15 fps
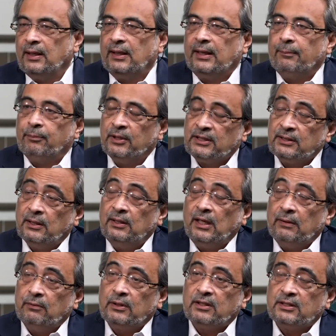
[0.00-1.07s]
And personally, I
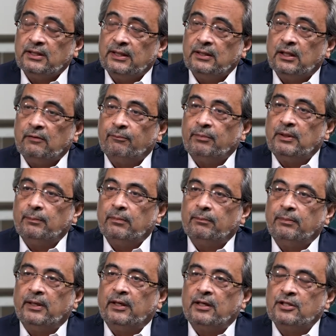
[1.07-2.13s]
would say that
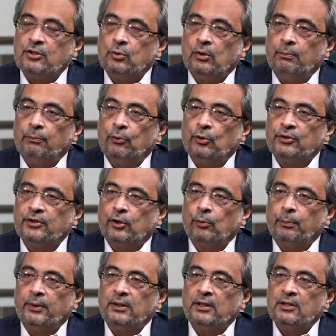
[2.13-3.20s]
parents who impose their
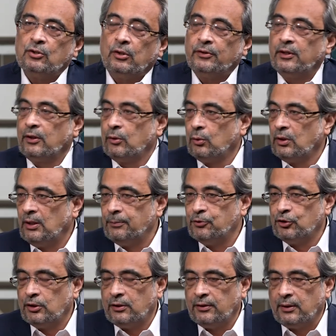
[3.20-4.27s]
opinions on their grown-up
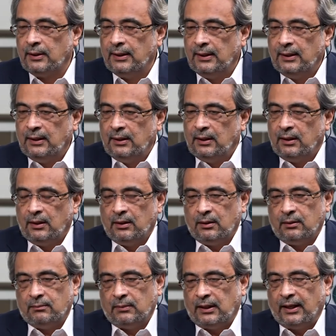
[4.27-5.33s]
children,
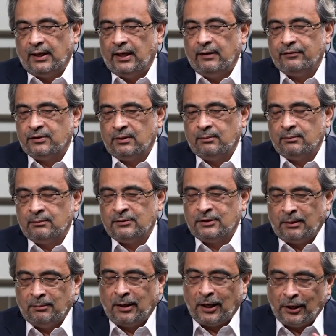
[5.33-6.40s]
I have some
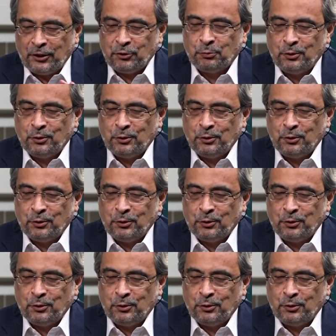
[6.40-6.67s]
harsh